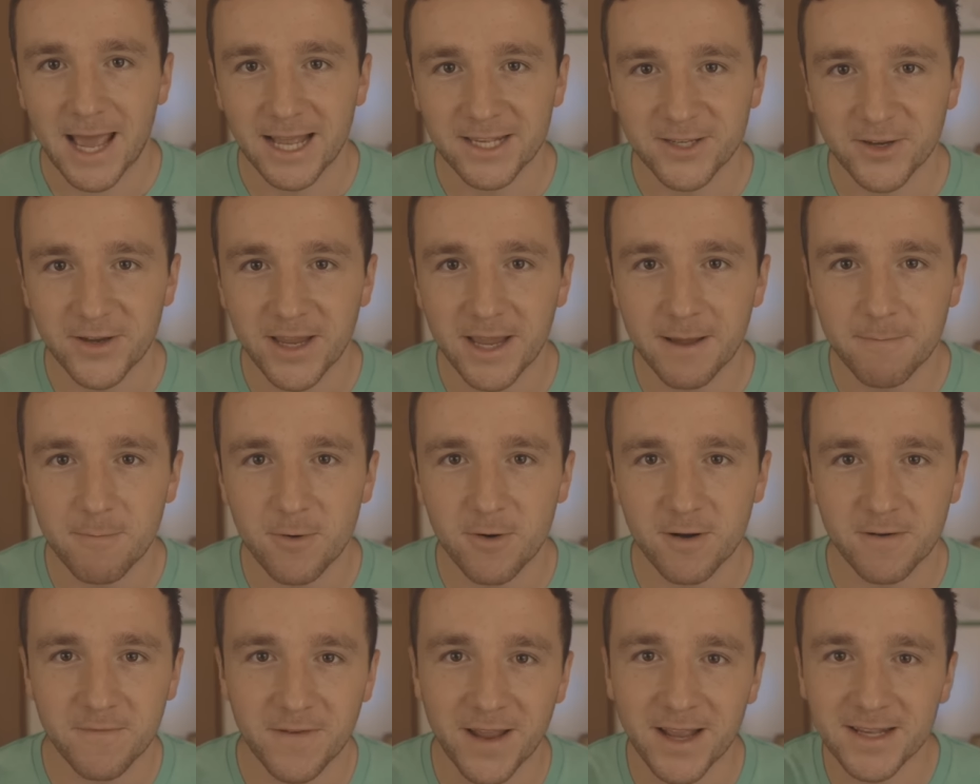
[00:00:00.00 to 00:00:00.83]
As you get
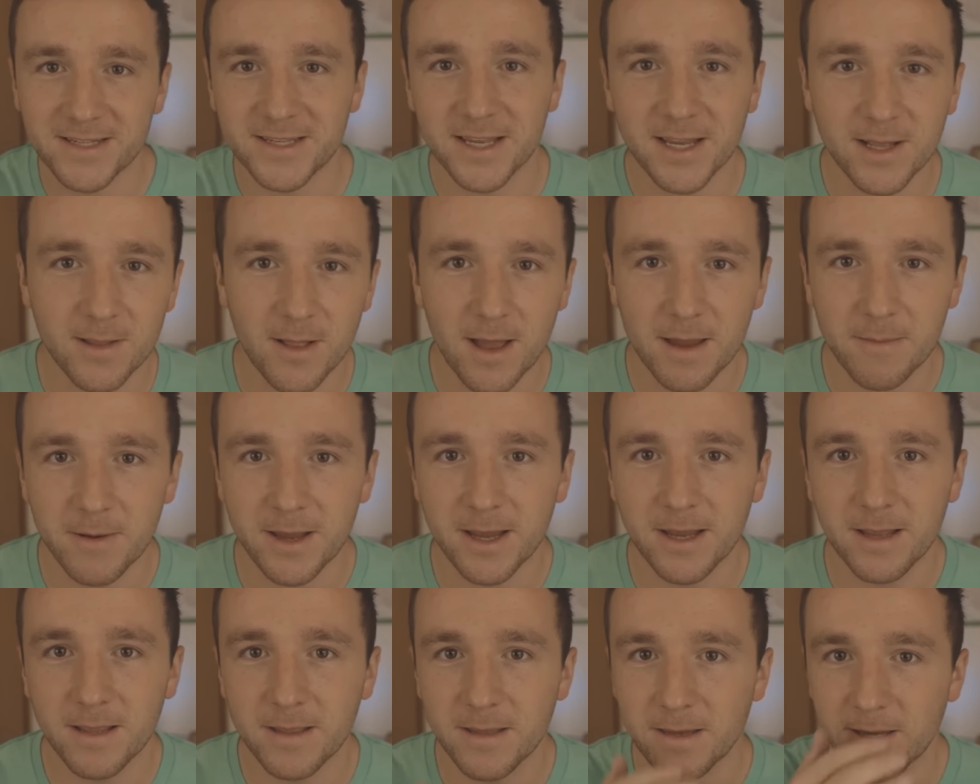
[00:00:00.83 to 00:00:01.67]
more advanced in
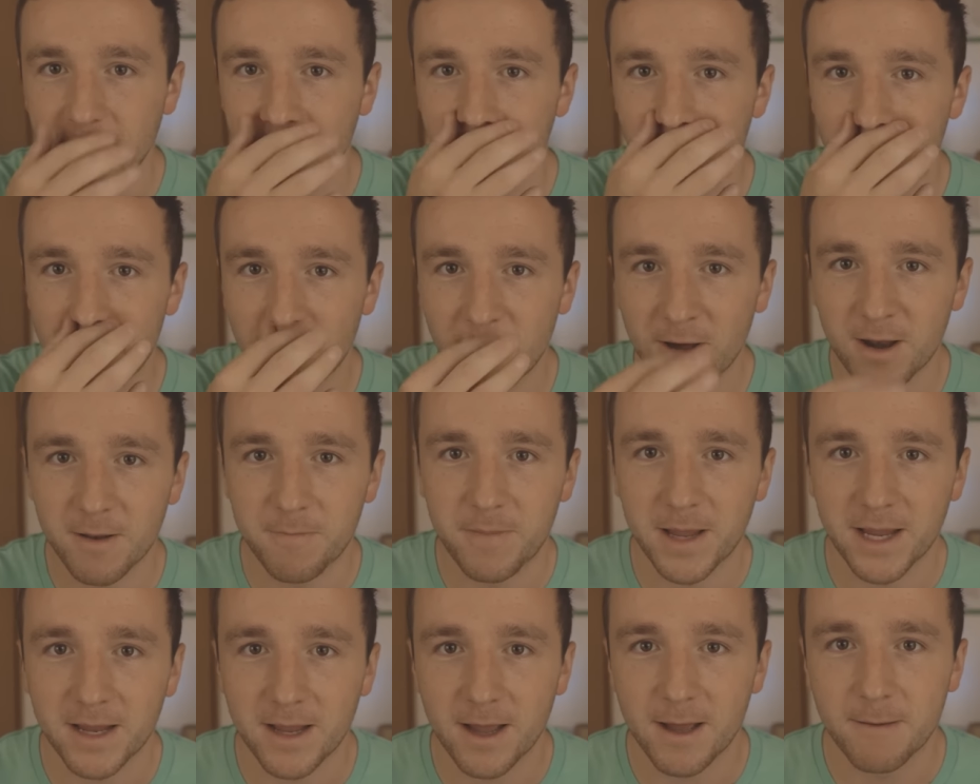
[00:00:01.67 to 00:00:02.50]
climbing, you might
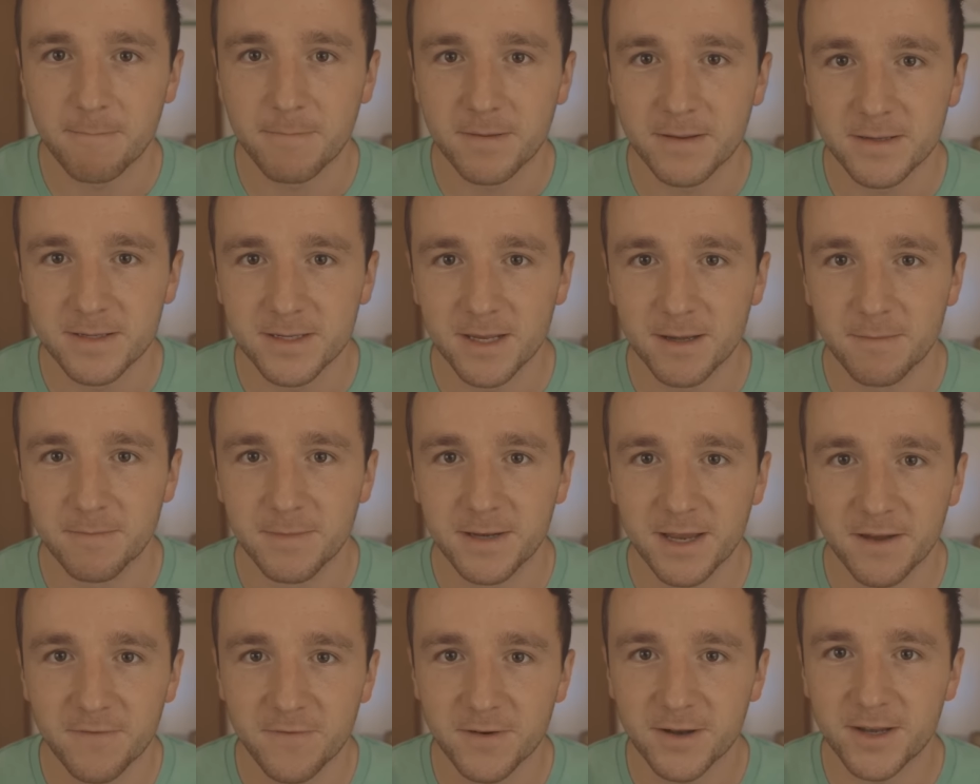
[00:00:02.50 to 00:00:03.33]
want to pick up
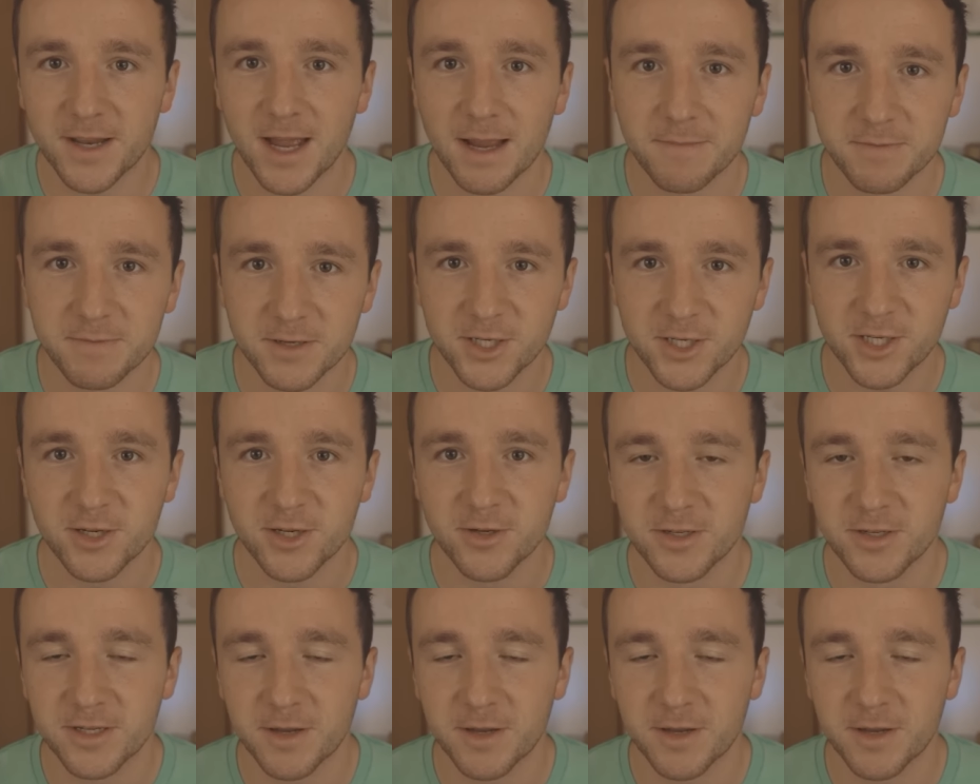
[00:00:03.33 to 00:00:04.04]
some different types of shoes